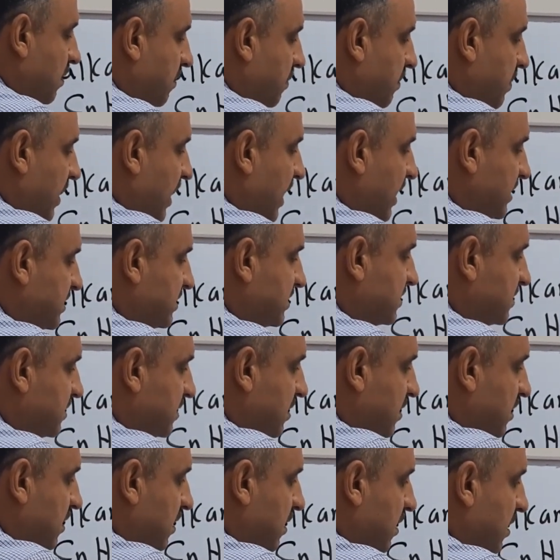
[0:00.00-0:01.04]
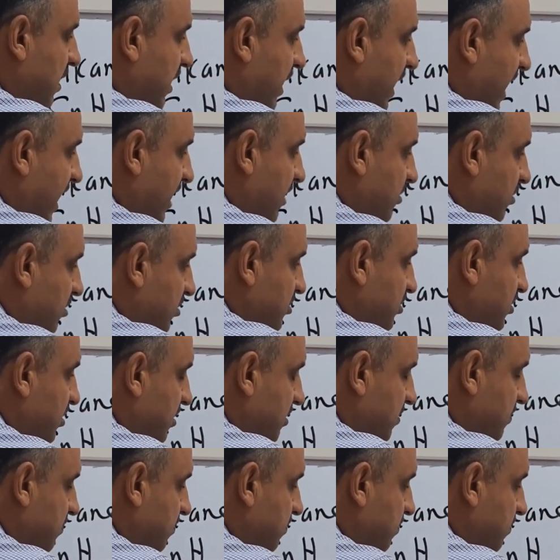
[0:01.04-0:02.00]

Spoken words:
plus hydrogen,